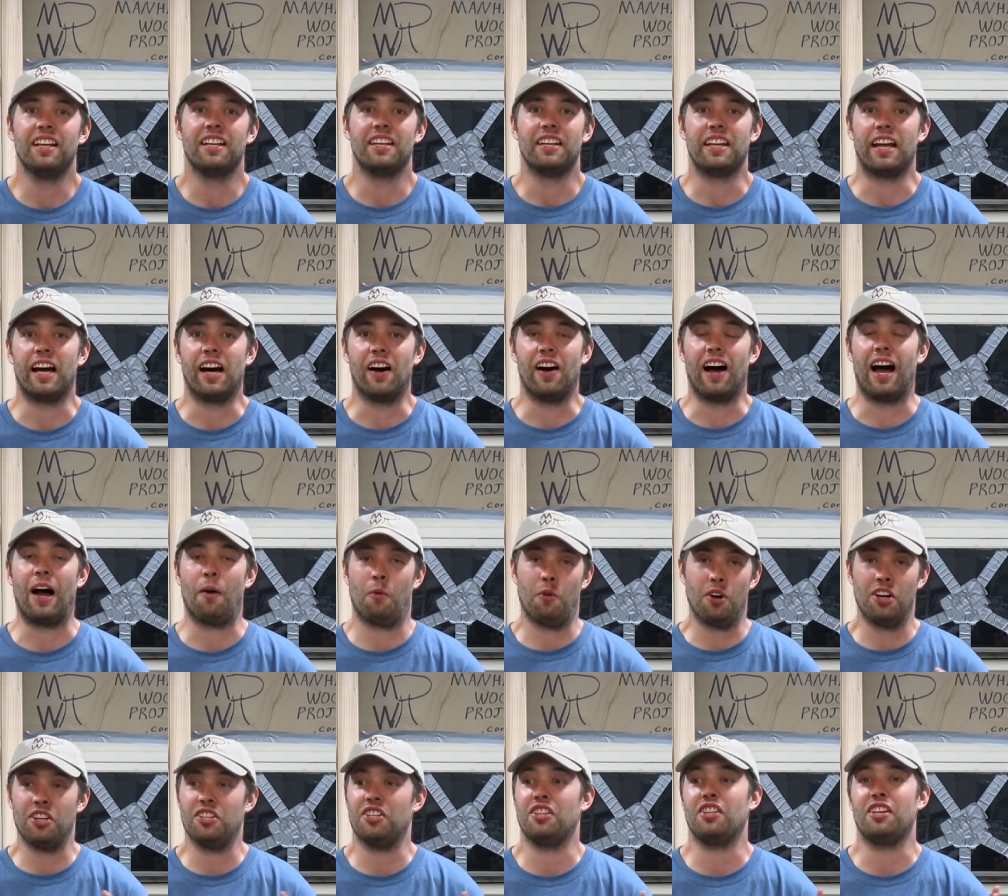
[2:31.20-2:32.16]
Now, I
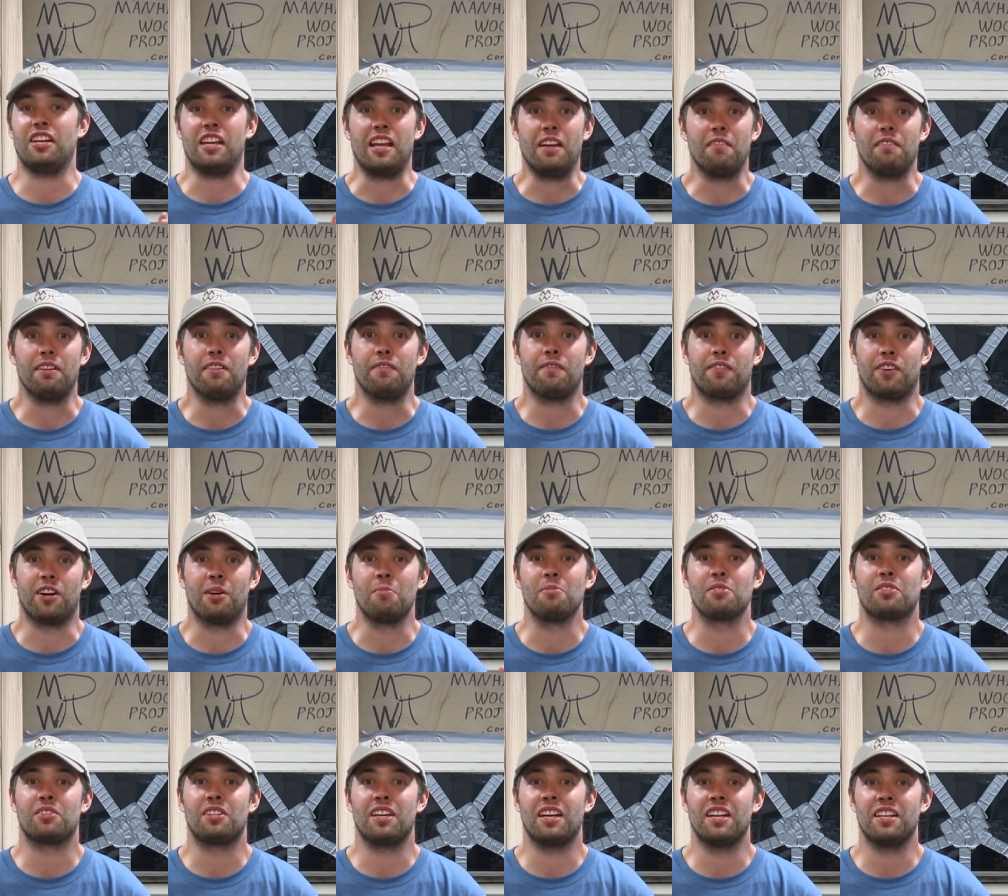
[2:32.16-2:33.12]
was in the Navy for
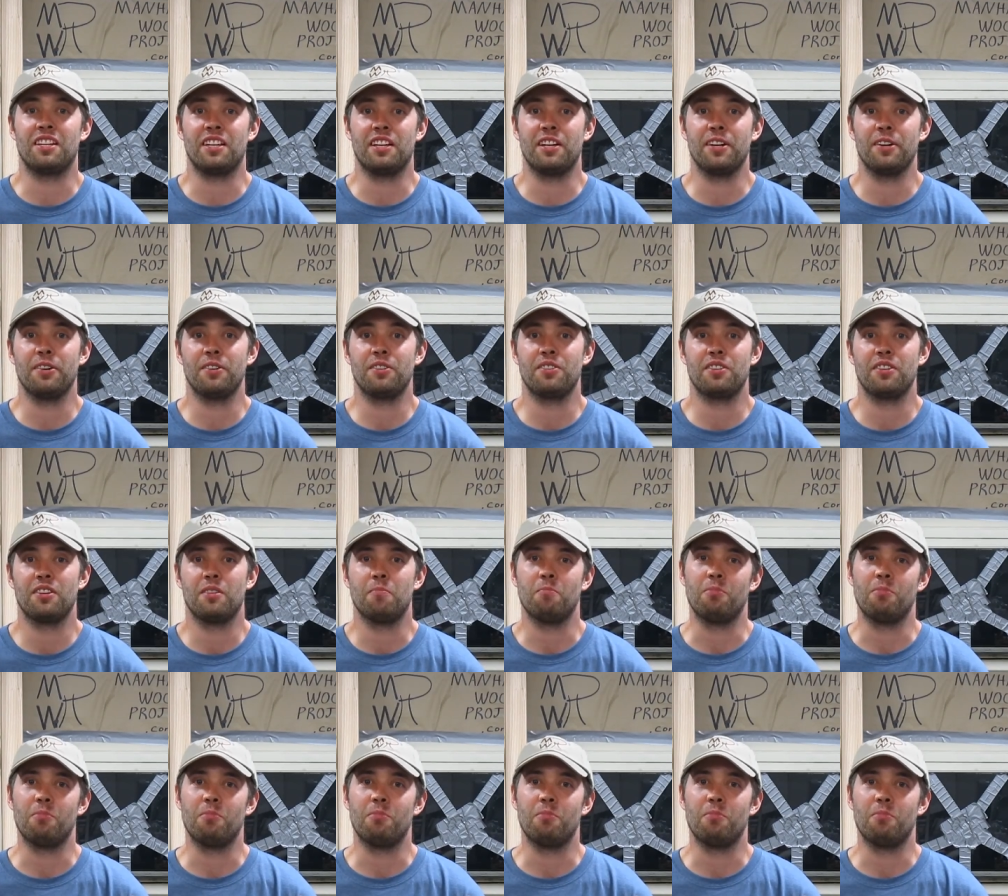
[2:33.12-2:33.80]
almost 10 years,